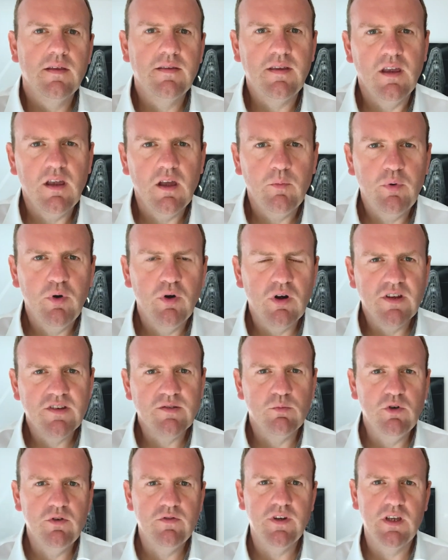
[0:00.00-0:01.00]
Singapore is
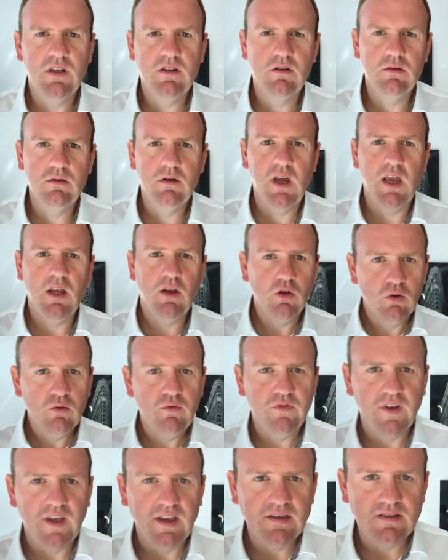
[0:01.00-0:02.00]
moving to a new
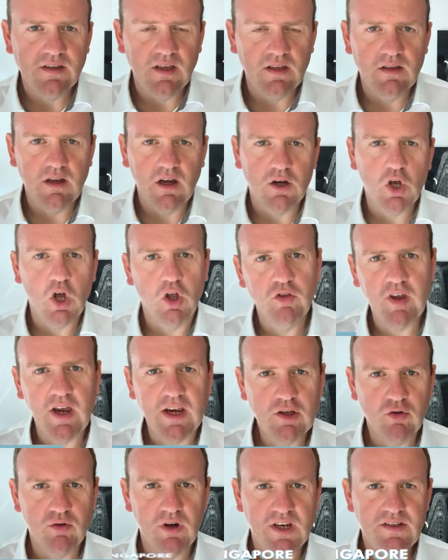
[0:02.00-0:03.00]
phase in their
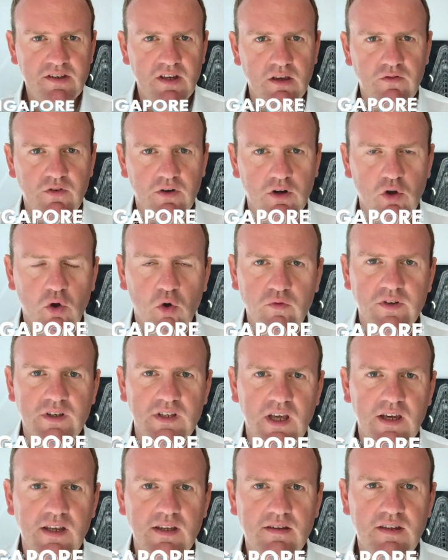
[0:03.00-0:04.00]
contact tracing for
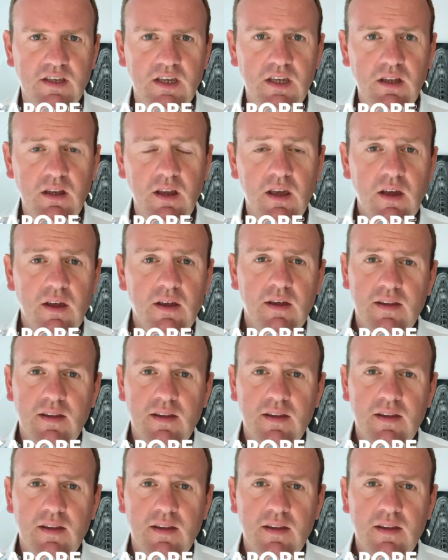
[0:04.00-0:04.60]
COVID-19.